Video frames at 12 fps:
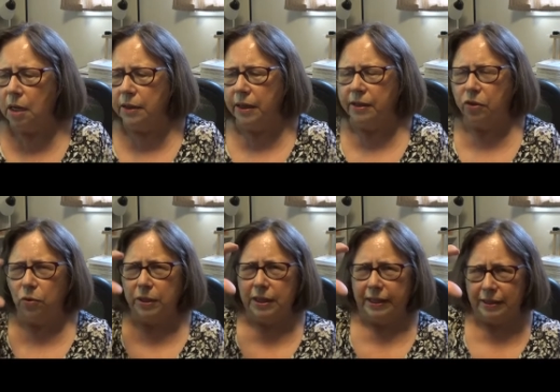It's
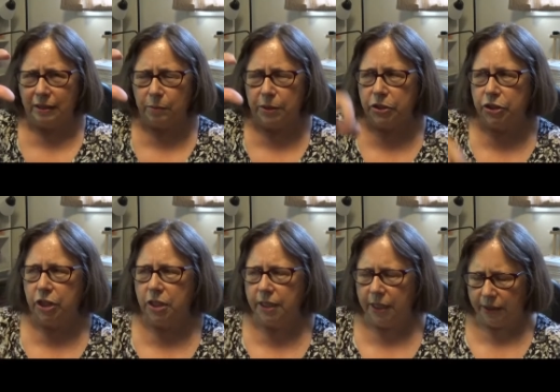only like this much
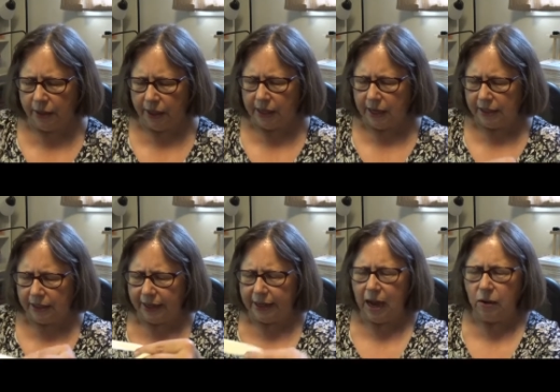done, and they're kind of
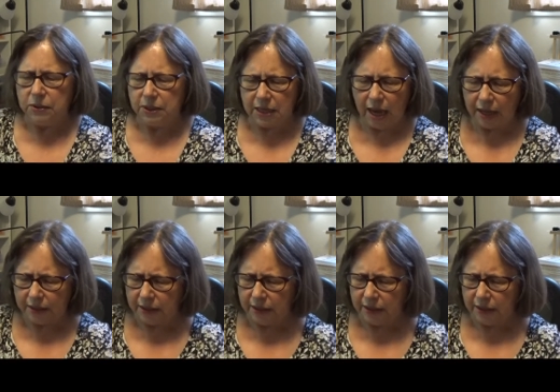like house socks.